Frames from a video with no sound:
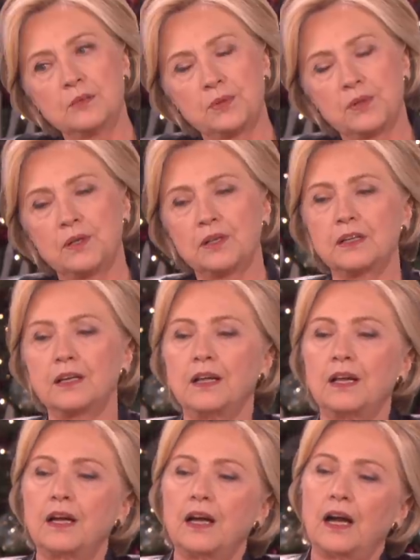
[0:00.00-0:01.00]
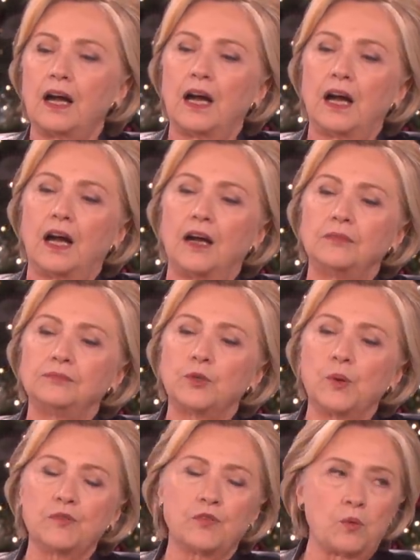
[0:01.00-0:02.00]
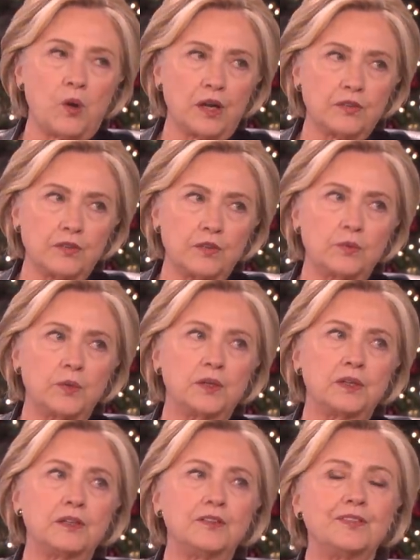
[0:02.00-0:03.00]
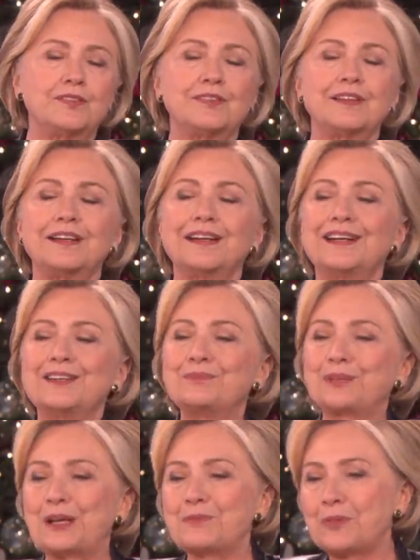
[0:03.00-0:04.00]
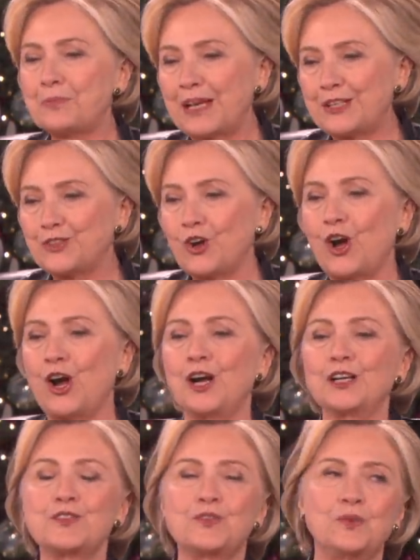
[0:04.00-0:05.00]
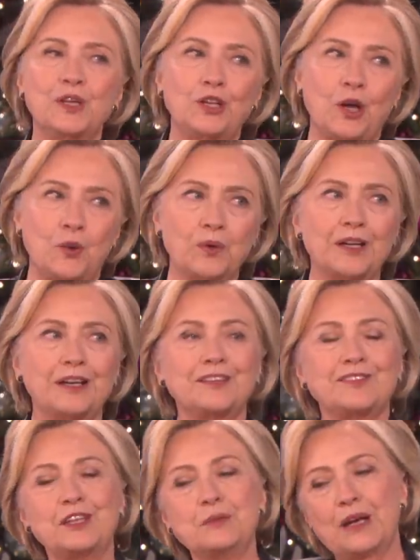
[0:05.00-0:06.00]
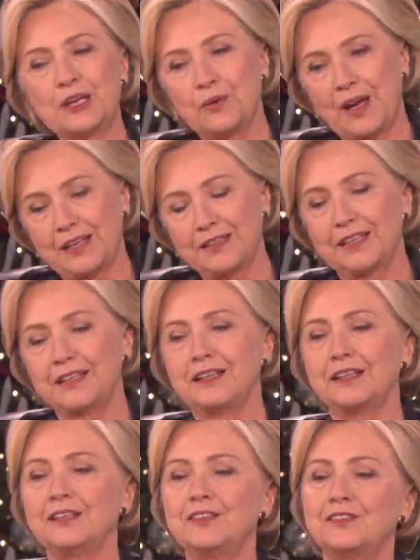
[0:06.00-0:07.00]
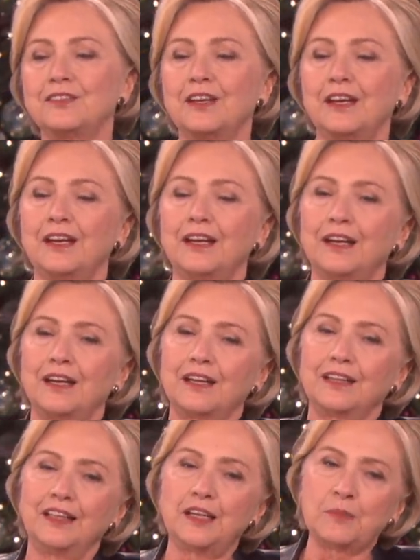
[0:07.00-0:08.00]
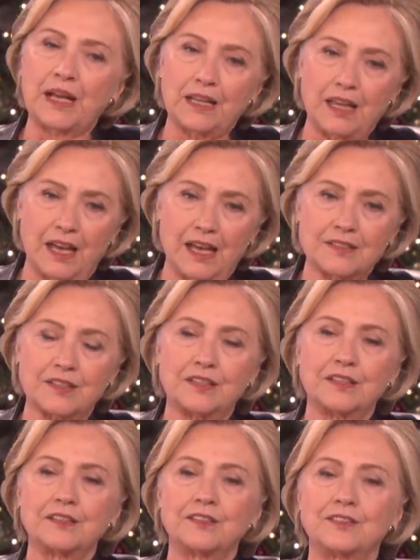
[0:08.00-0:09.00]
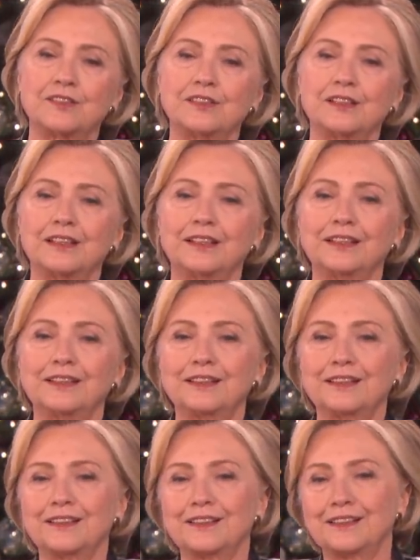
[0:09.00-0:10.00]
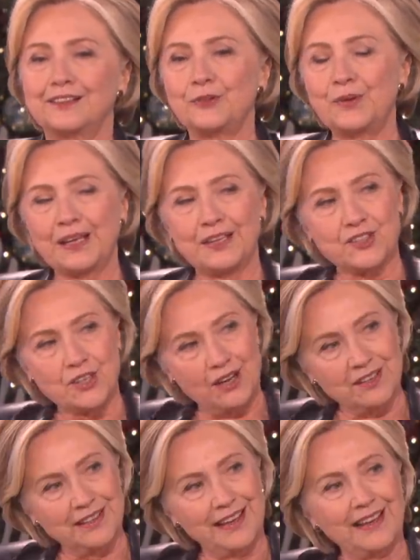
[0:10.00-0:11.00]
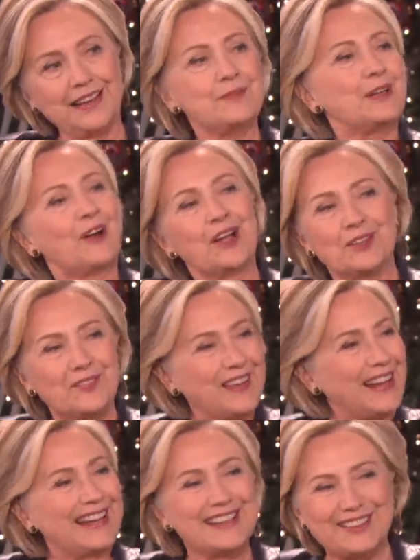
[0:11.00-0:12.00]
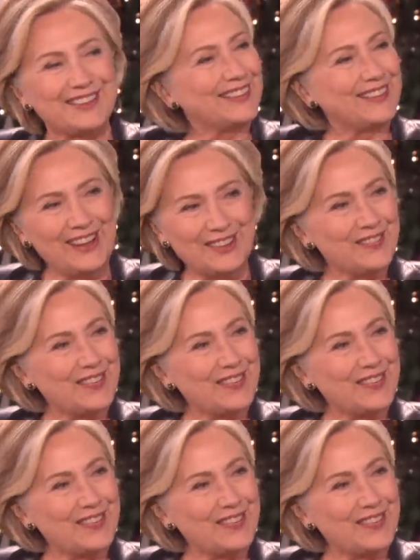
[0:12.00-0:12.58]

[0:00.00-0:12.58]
the book, um, going for walks in the woods, uh, playing with my dogs, doing yoga, seeing my grandkids, cleaning my closets, uh, drinking Chardonnay. I mean, all of that, all